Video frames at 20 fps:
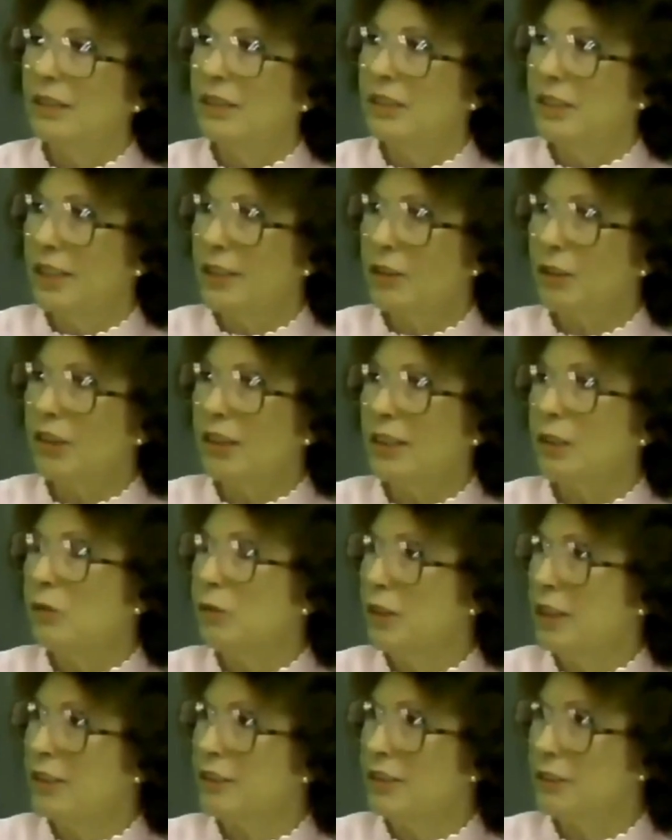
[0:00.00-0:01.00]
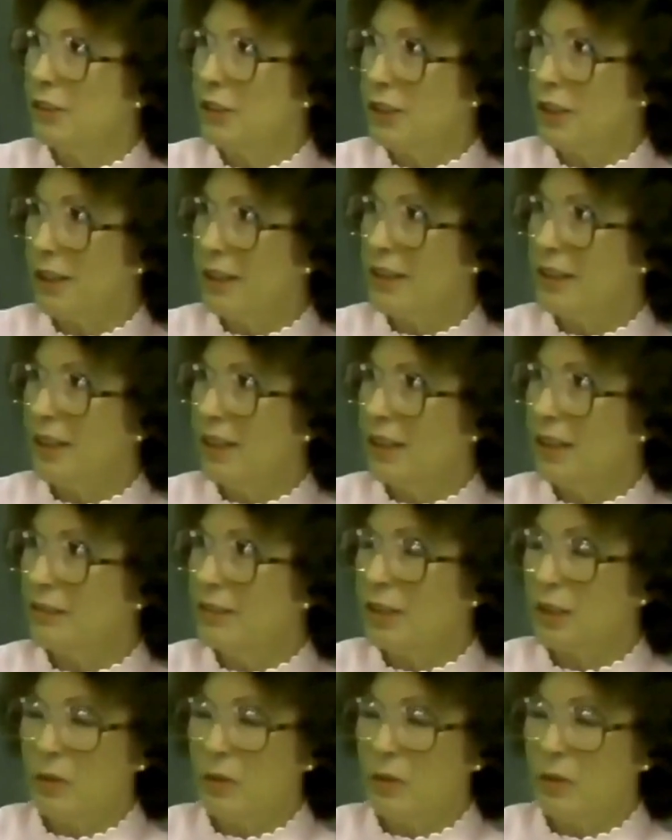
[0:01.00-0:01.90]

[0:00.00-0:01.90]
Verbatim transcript: generally we introduce ourselves,